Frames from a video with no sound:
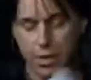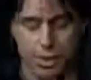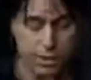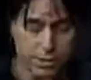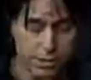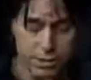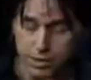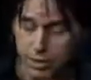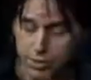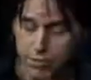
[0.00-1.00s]
And this is
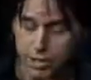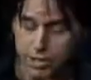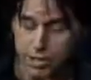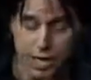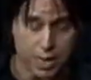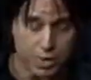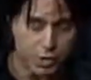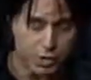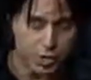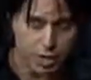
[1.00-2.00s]
a phrase that I
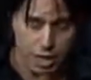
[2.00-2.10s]
used